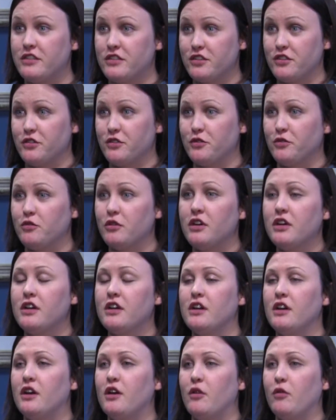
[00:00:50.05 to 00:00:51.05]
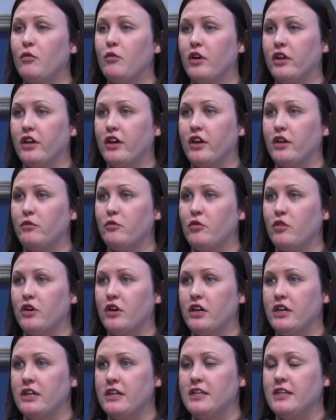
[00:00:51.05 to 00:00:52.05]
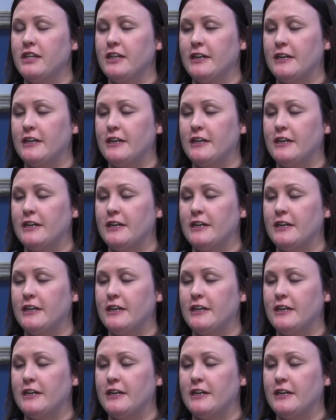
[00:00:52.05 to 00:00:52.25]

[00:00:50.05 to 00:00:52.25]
do one-on-one,